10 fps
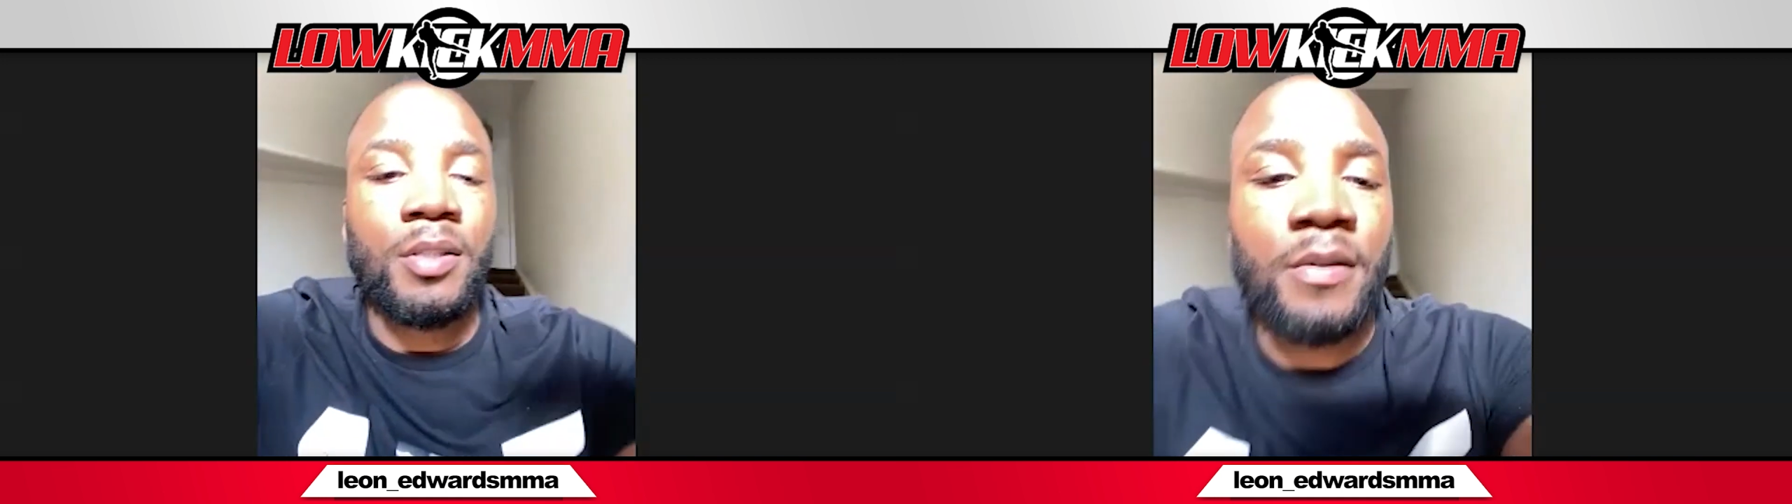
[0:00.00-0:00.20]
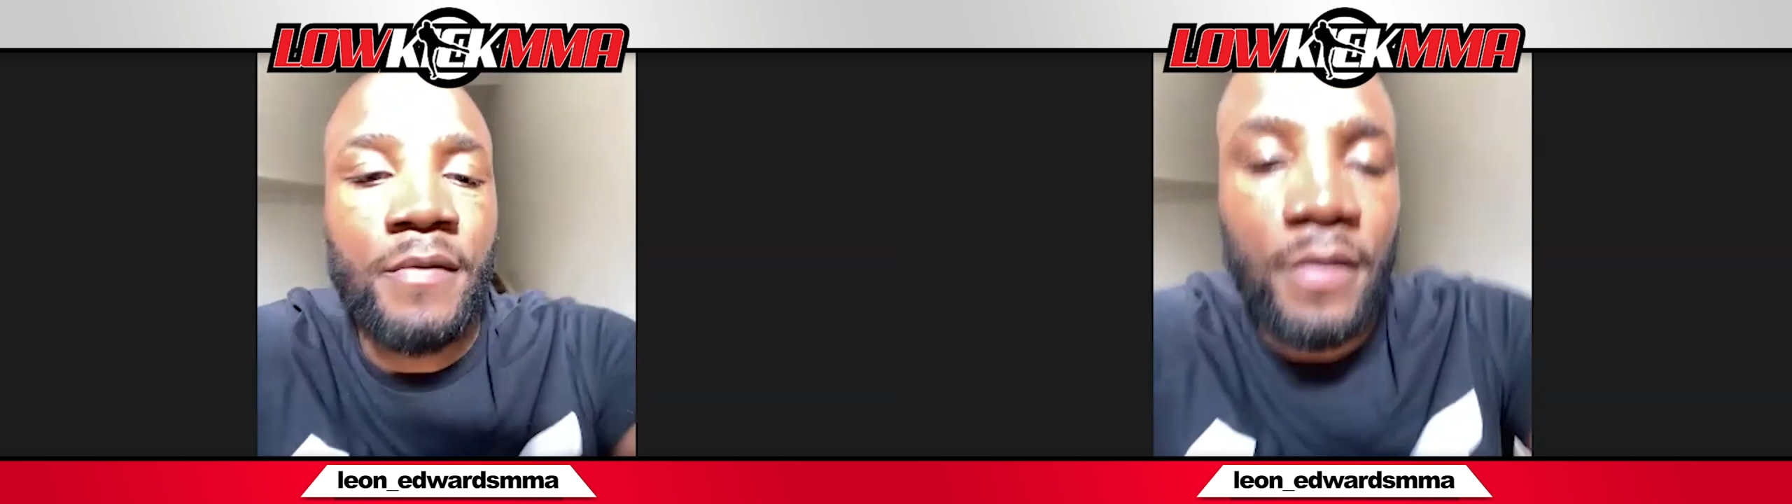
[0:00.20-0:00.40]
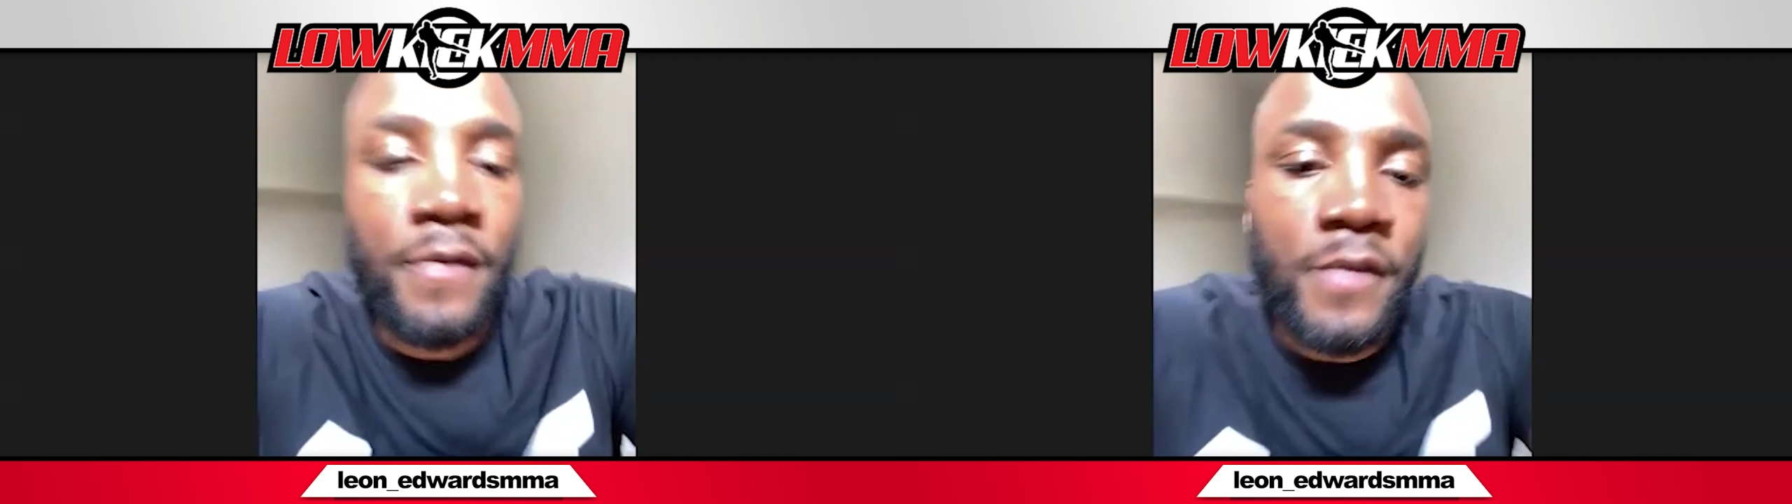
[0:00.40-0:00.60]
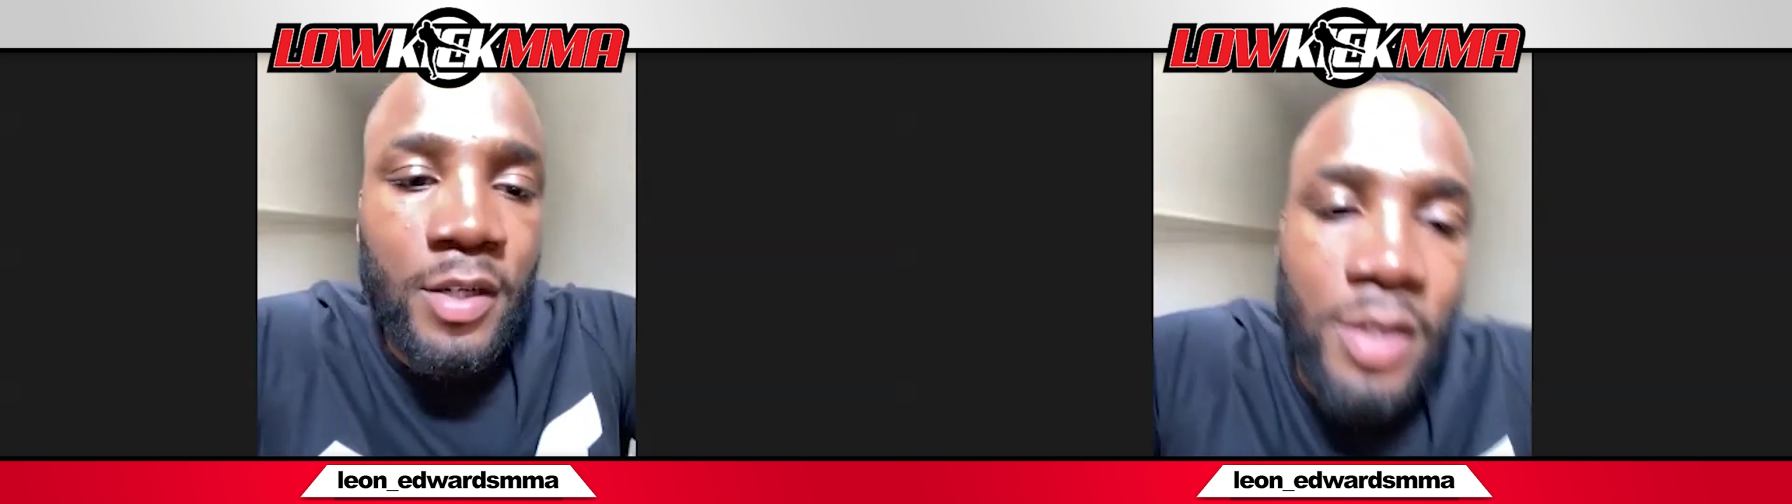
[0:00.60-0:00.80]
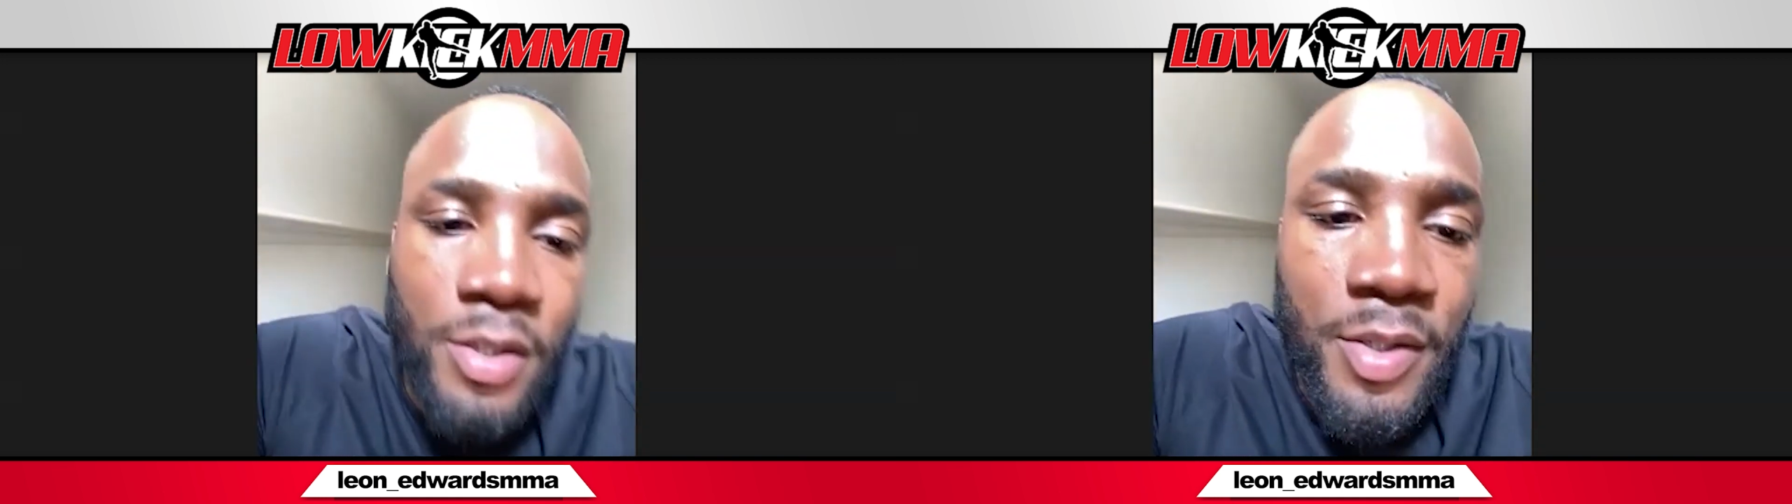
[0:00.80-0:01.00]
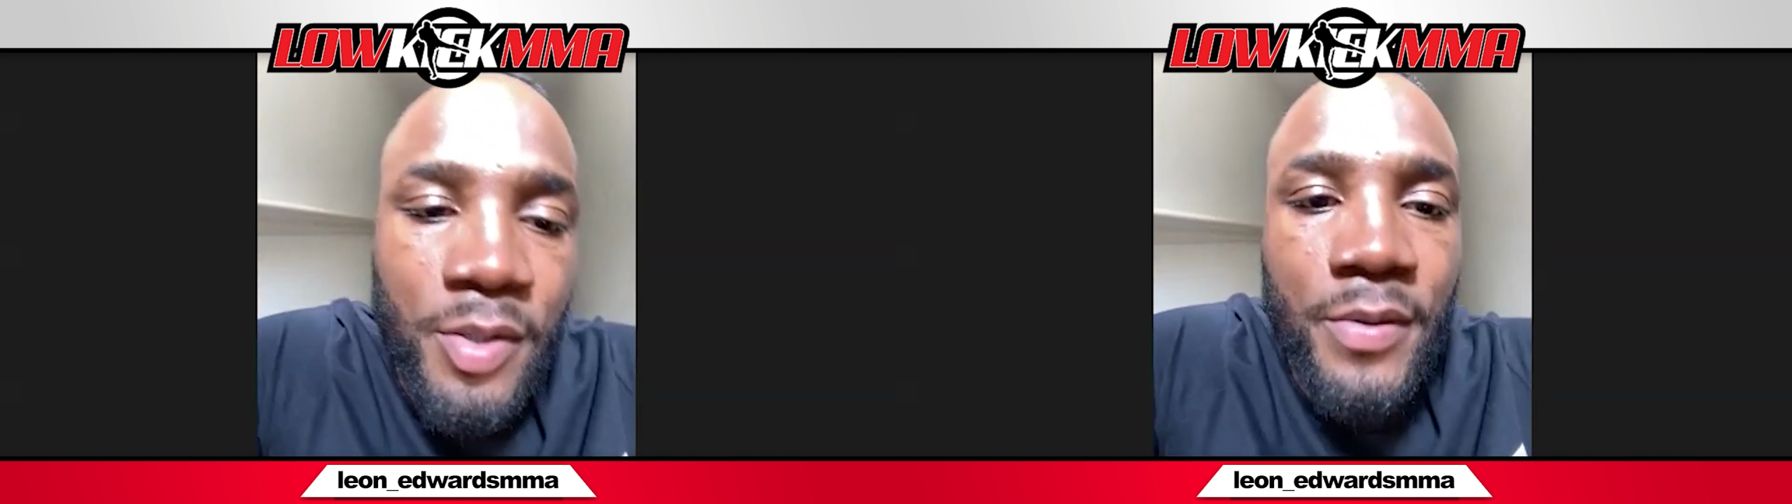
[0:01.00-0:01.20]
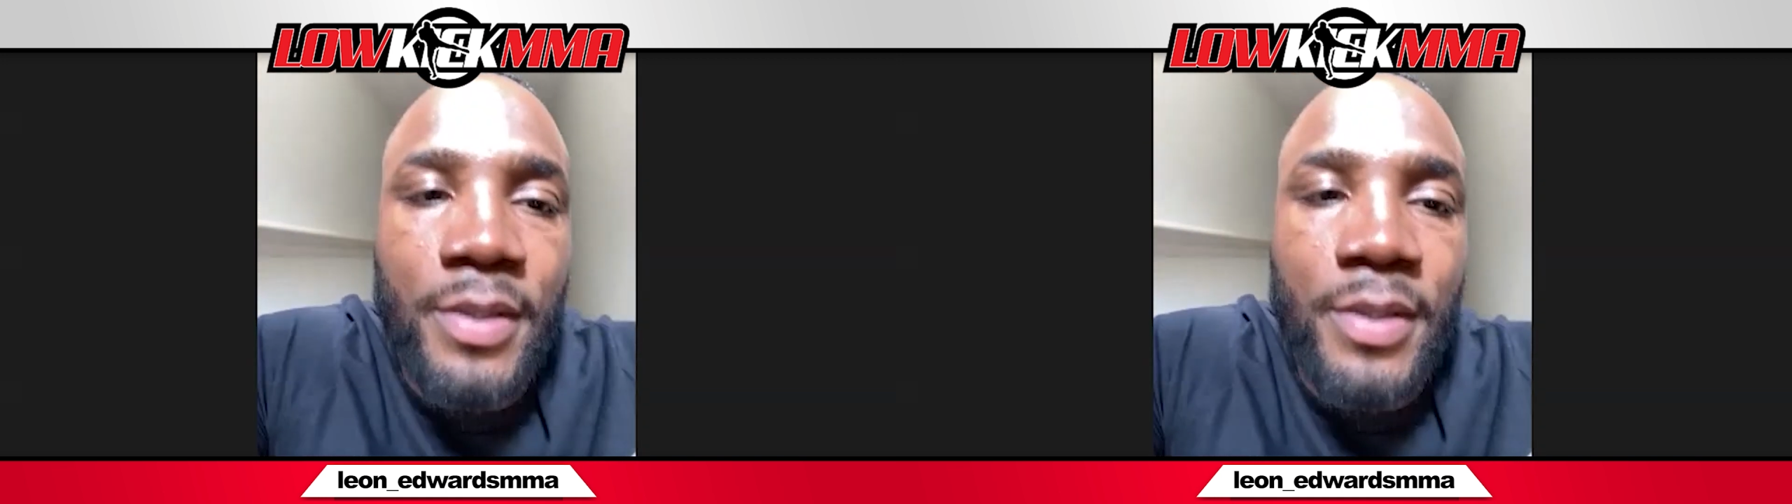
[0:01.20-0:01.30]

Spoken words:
I've kind of got used to it,